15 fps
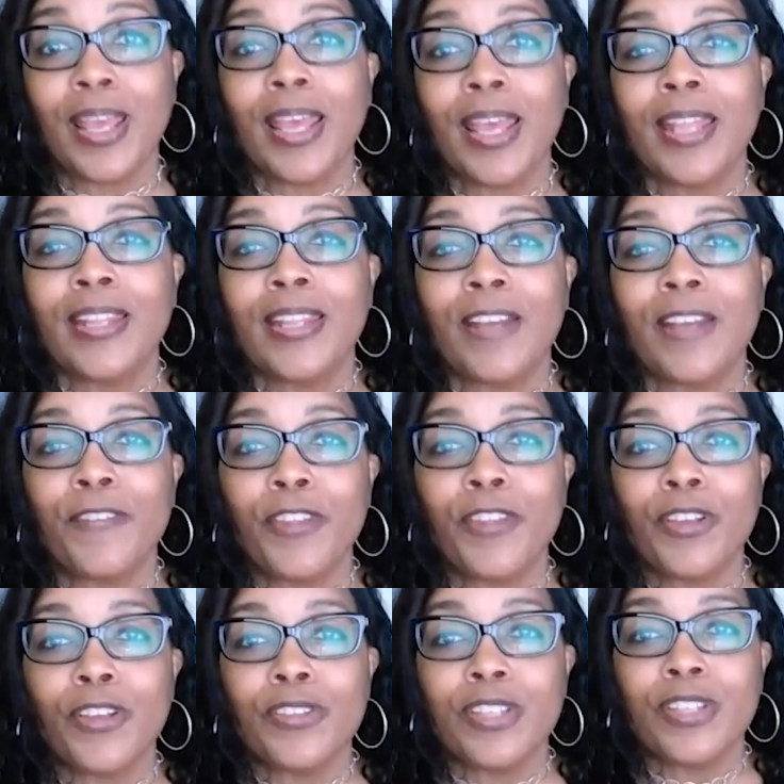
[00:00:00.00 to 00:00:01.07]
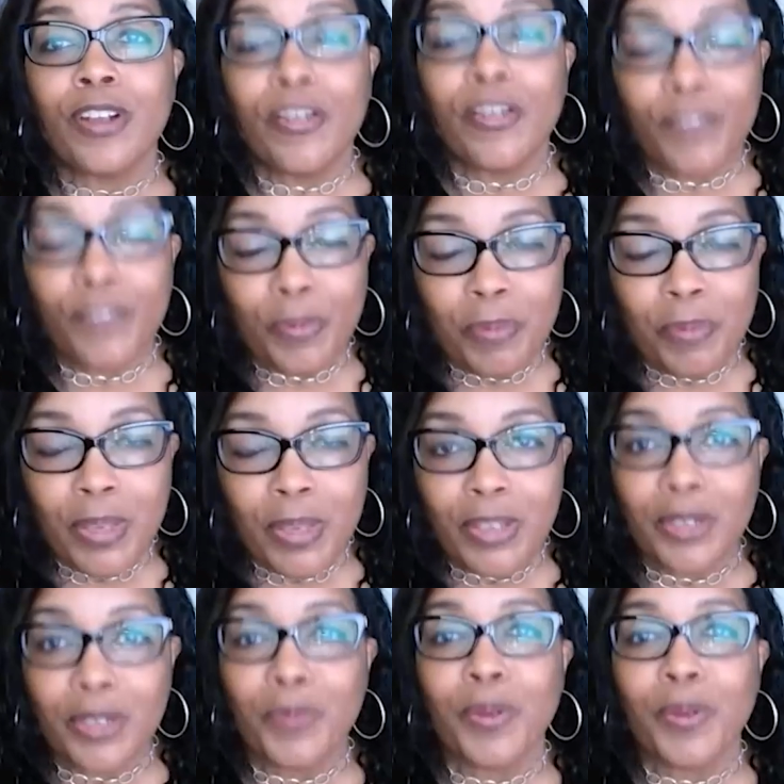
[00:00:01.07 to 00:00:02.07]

Now, for those that aren't familiar